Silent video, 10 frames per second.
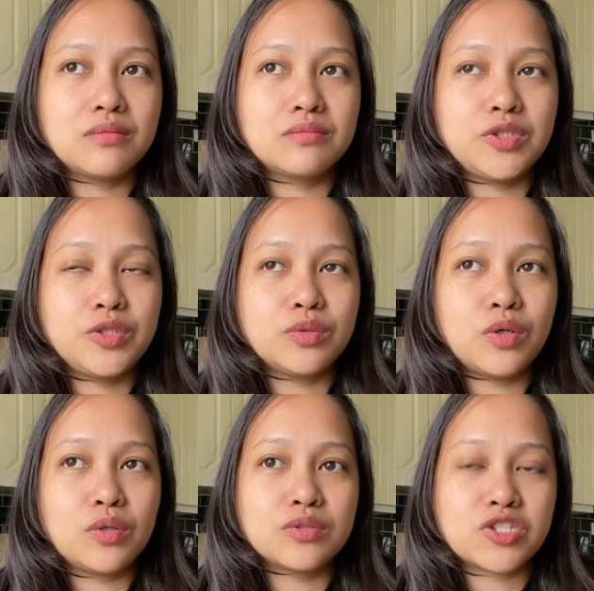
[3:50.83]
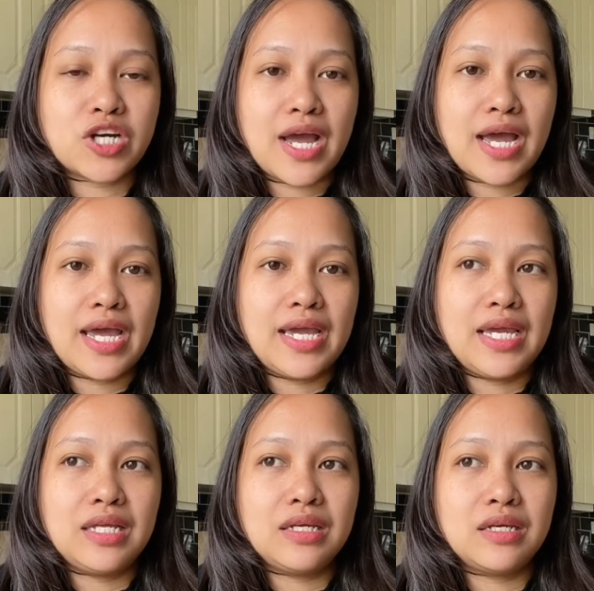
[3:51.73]
you go
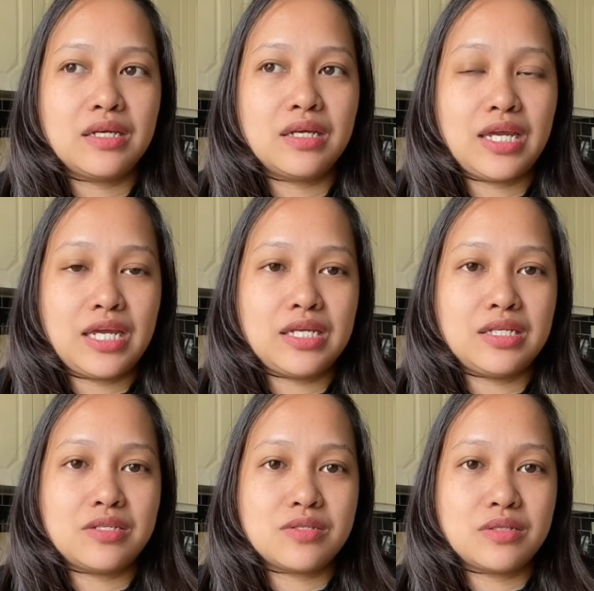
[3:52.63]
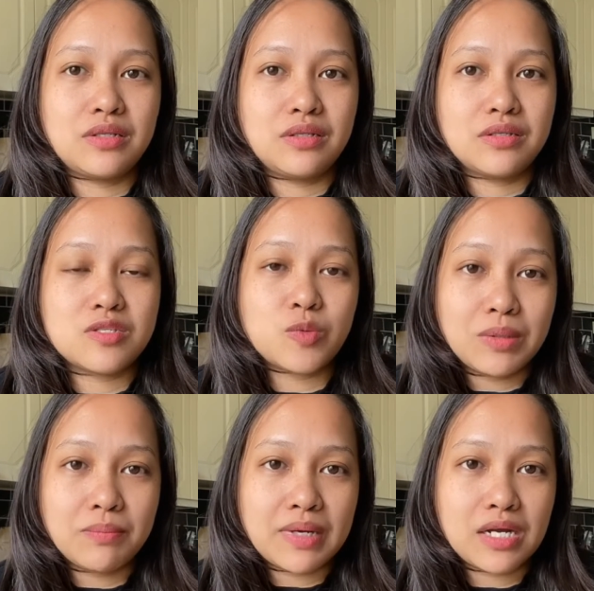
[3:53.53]
try in
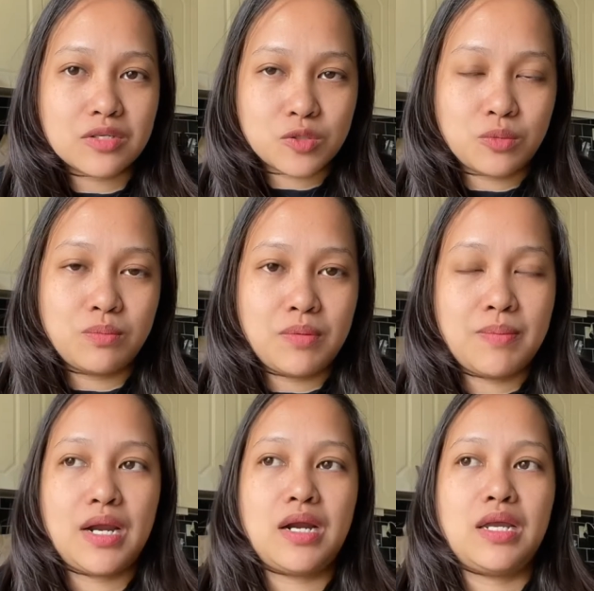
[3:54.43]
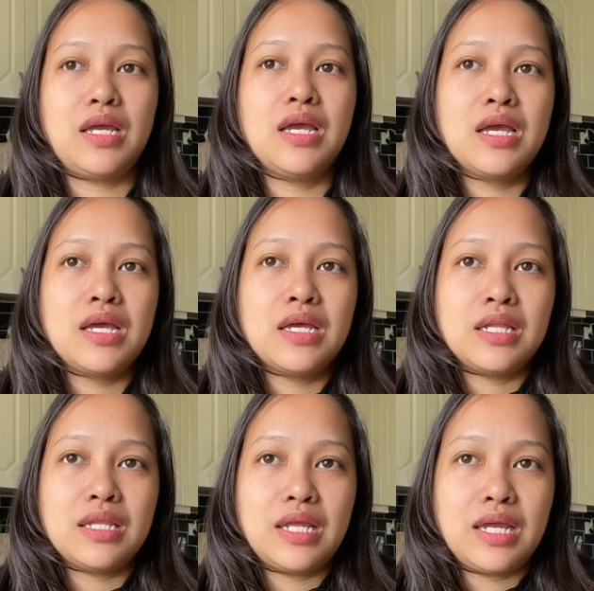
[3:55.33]
Swedbank Sundbyberg.
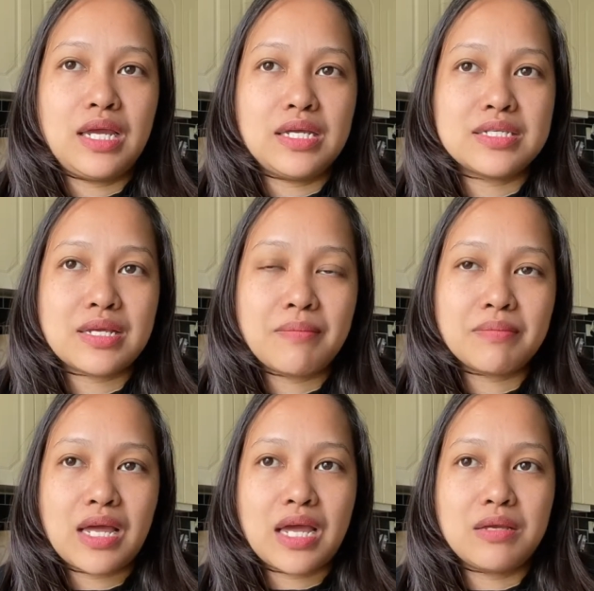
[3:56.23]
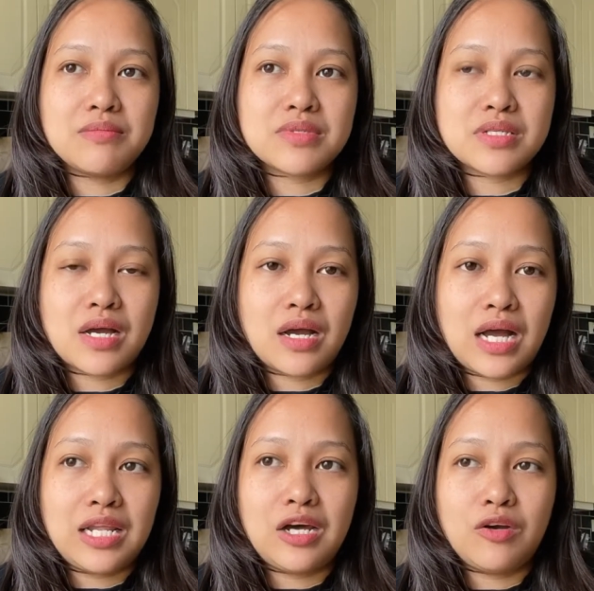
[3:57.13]
They sometimes
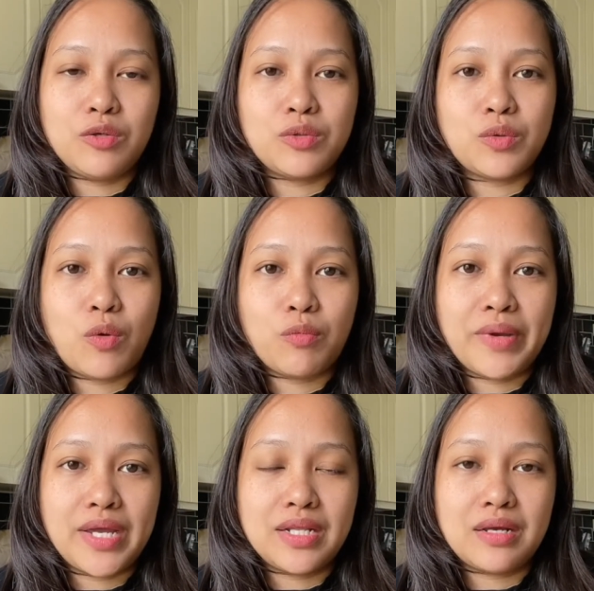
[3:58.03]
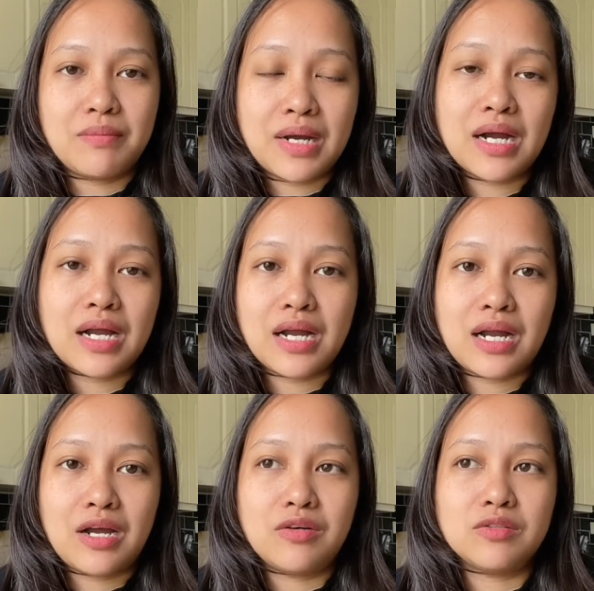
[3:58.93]
allow you to open a bank account